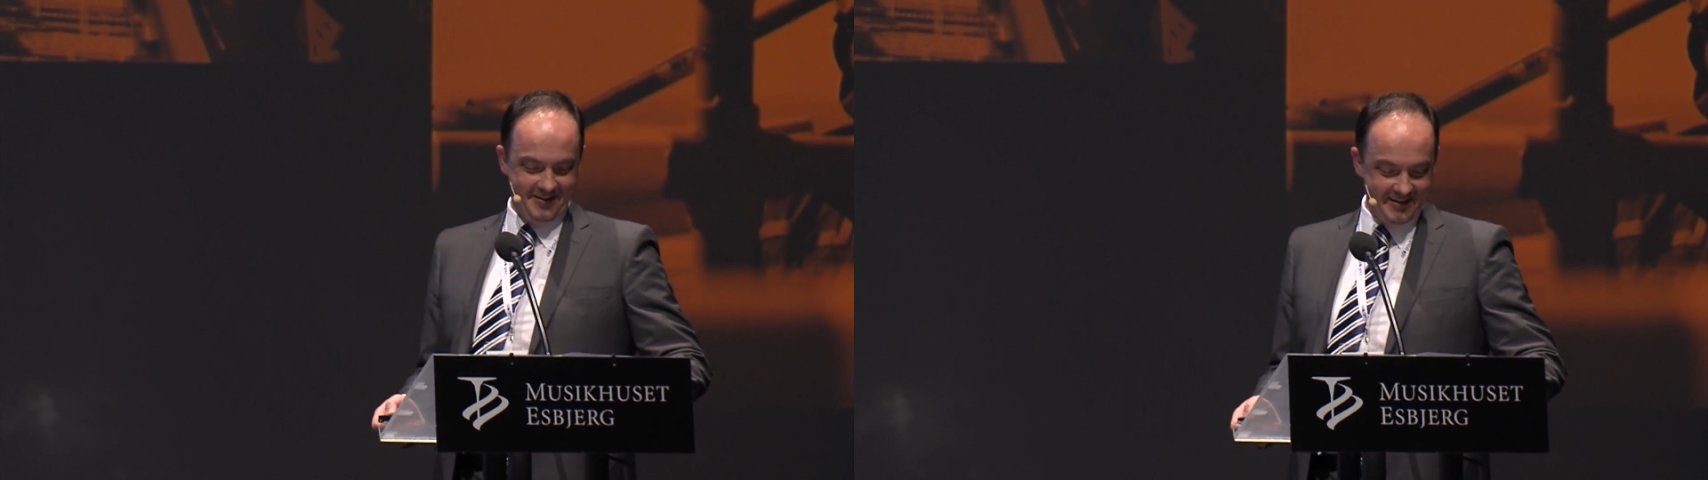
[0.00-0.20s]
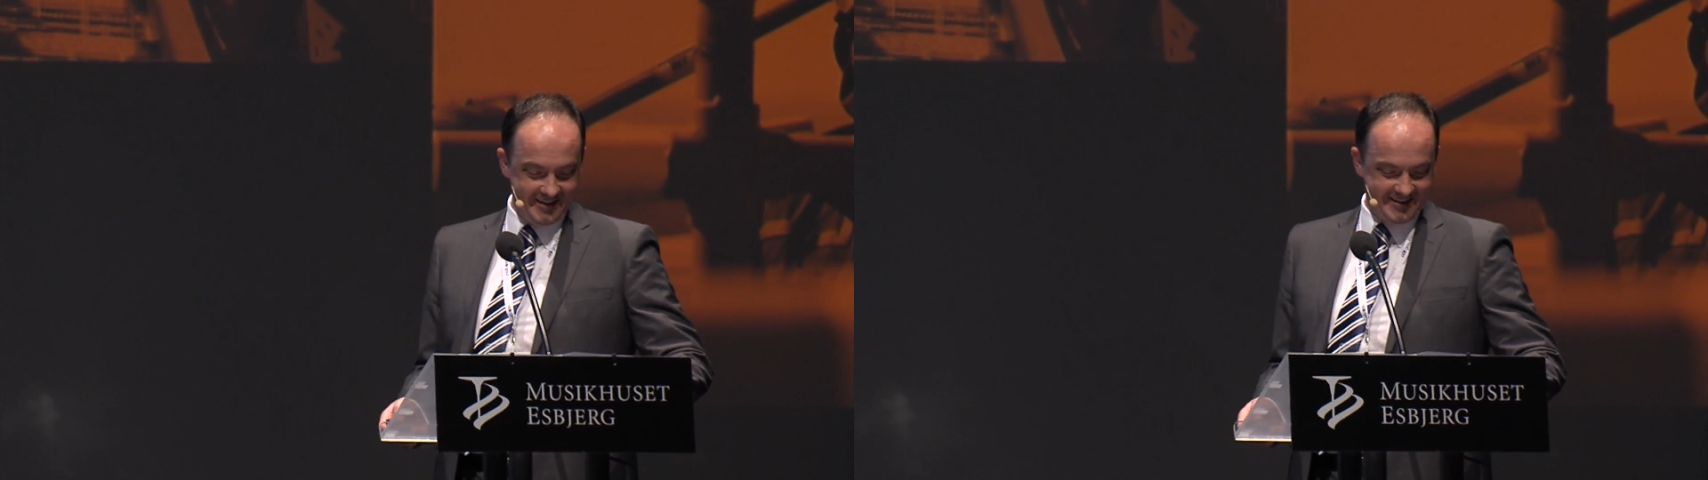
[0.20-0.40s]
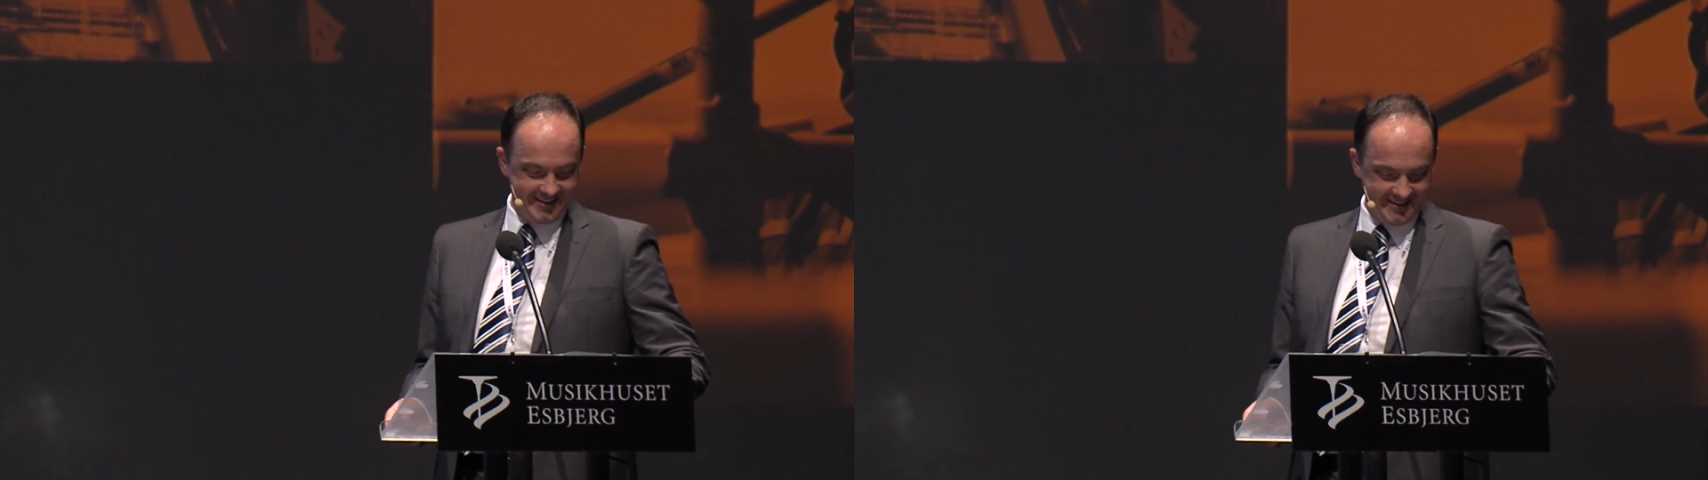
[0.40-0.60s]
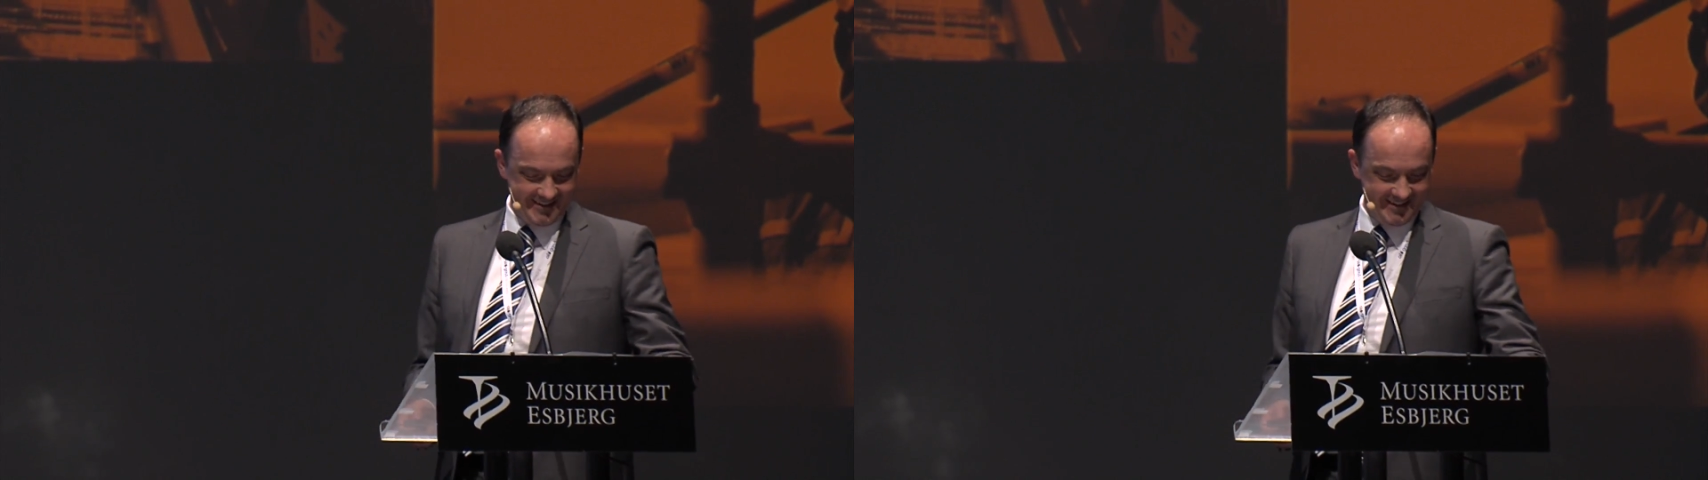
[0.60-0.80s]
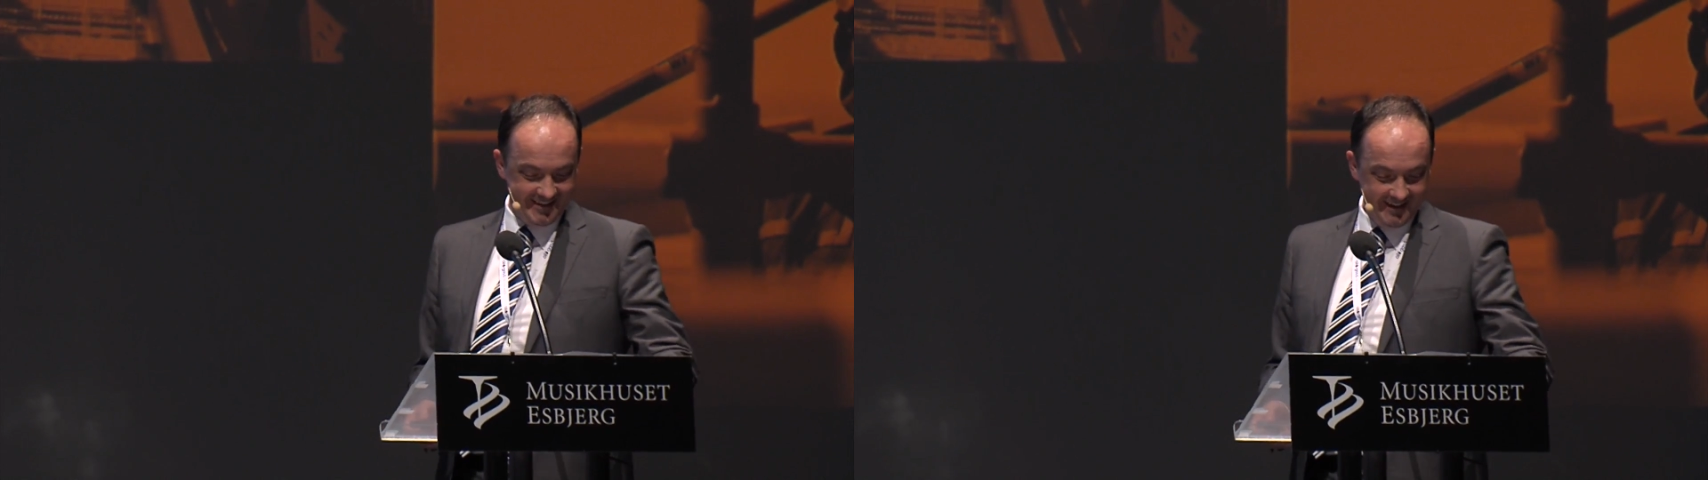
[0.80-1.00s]
Right.
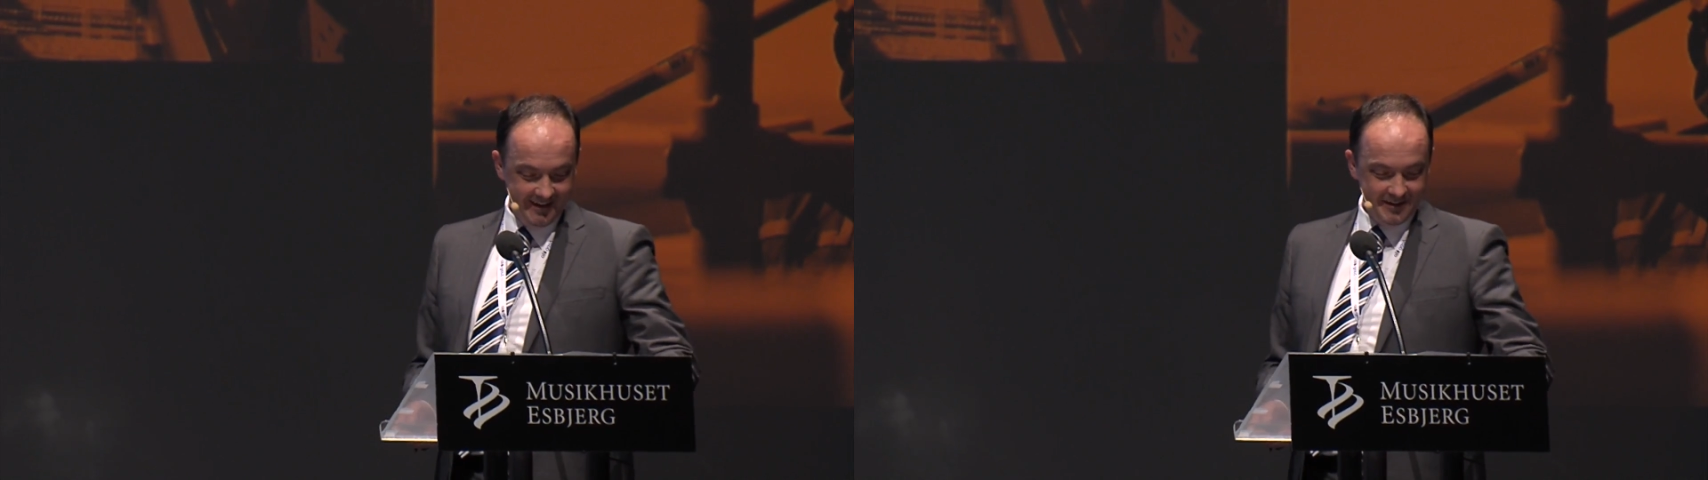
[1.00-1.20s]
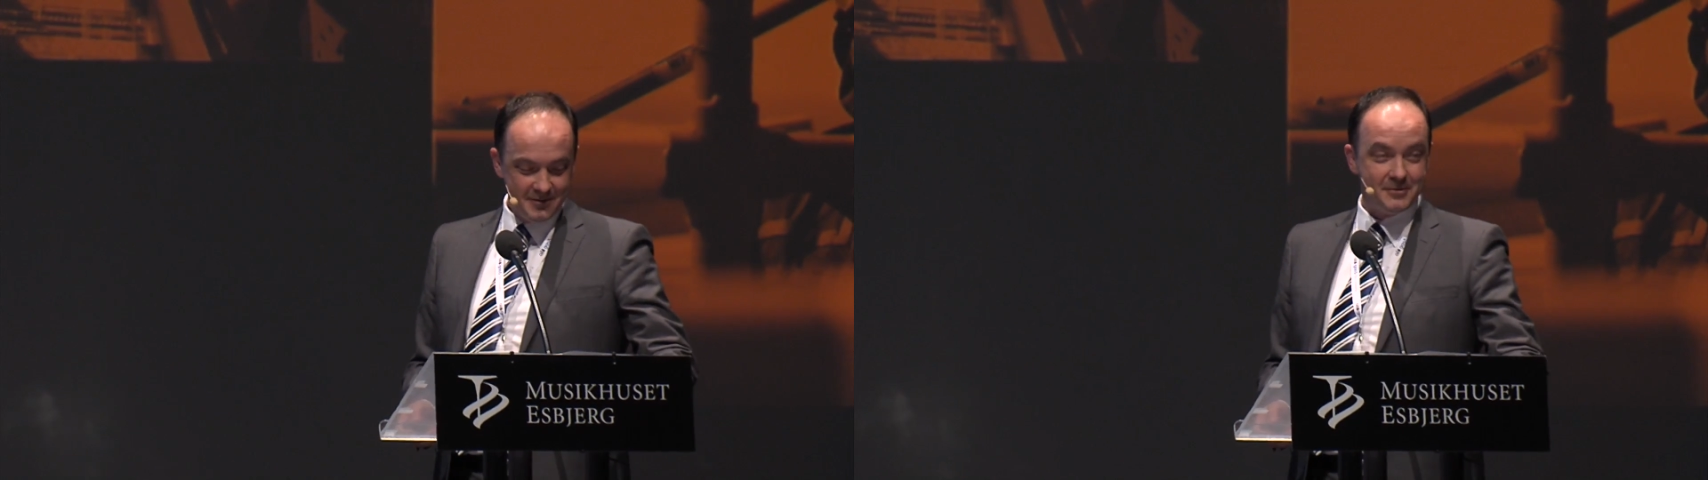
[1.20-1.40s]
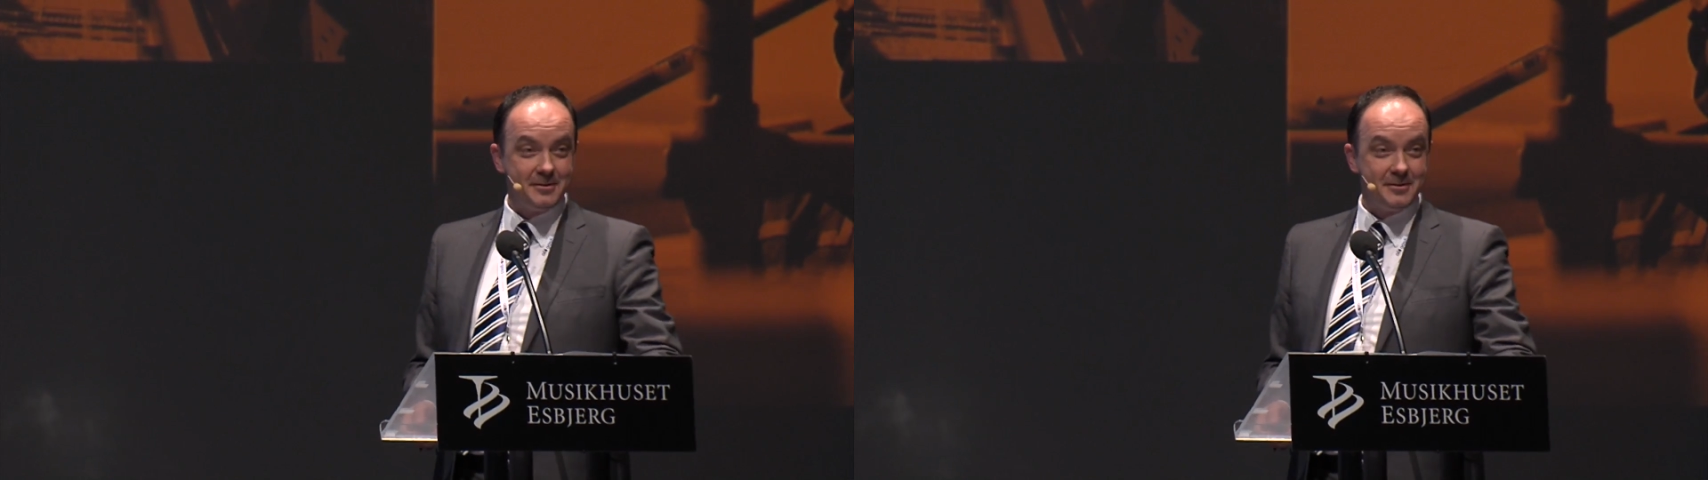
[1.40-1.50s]
You